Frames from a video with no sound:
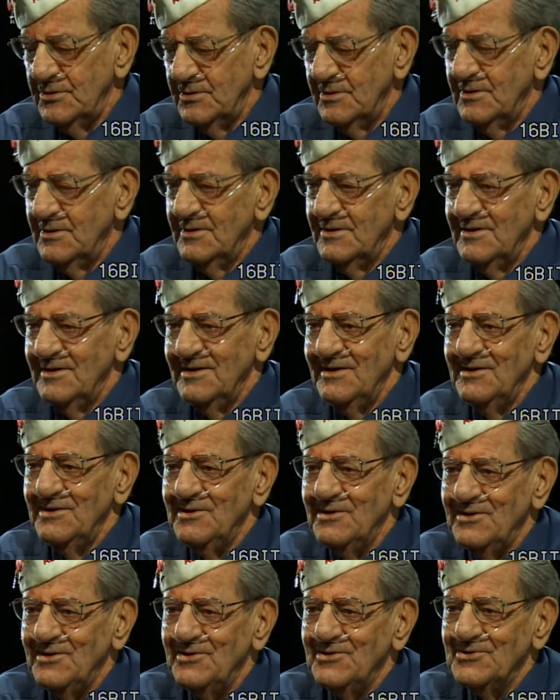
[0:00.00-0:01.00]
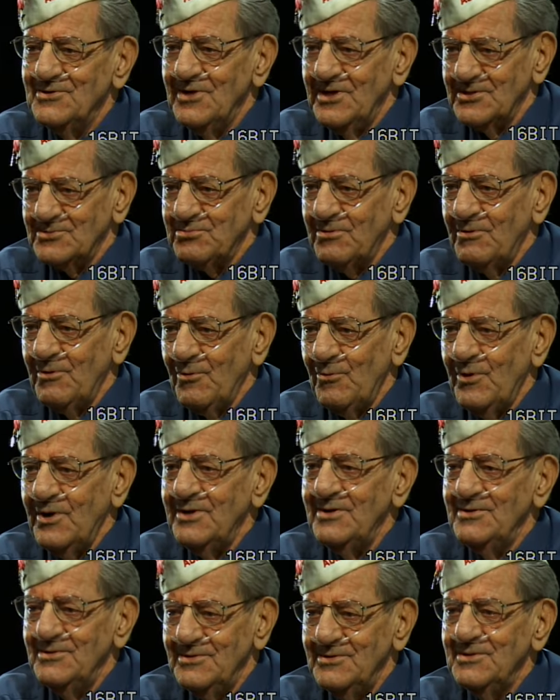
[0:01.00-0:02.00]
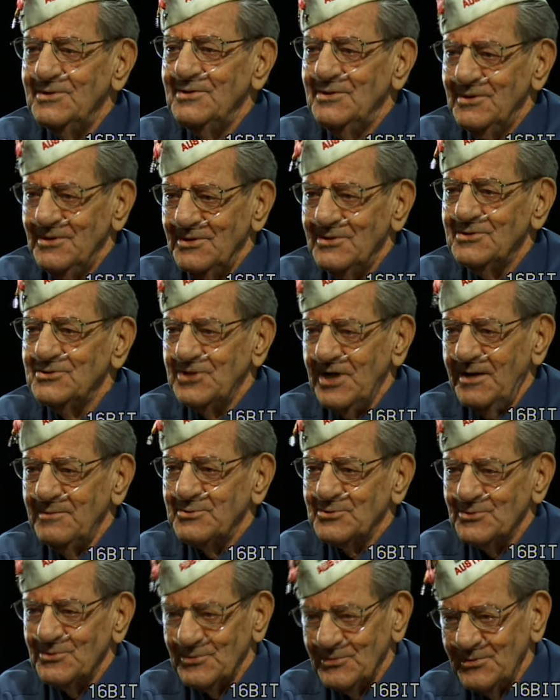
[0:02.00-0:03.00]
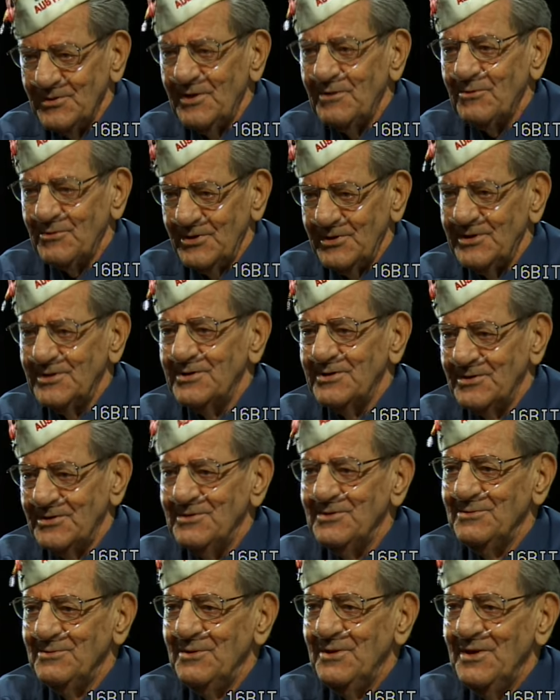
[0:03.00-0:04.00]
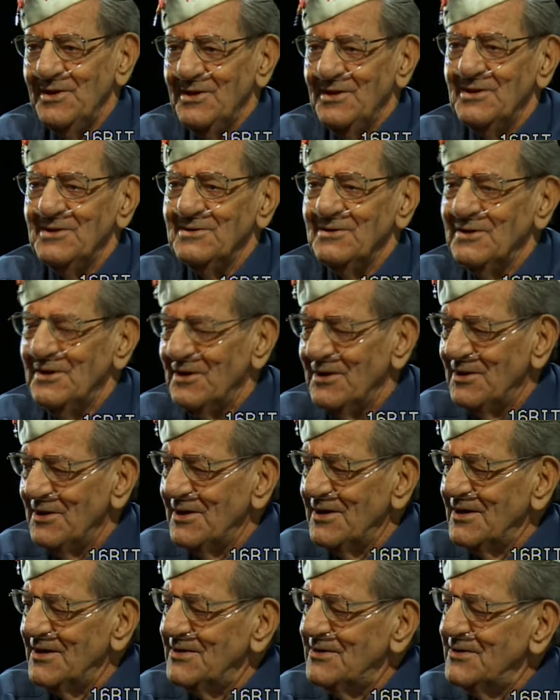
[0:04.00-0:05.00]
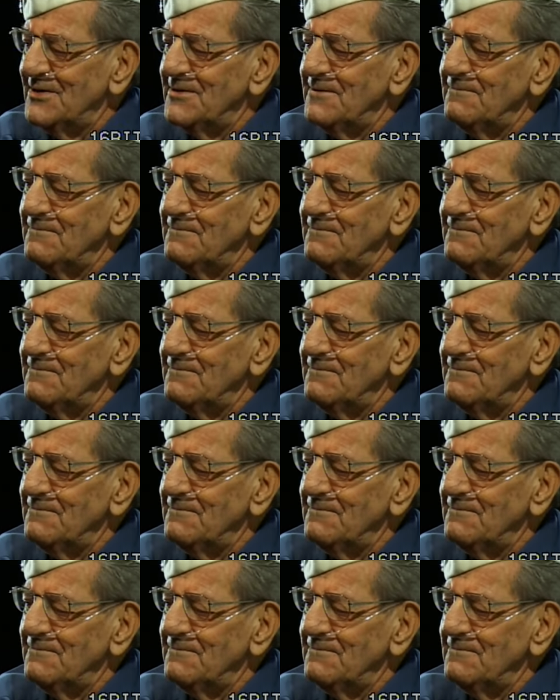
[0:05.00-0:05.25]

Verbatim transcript: And that's where we went. And the Japs were they were there, and uh,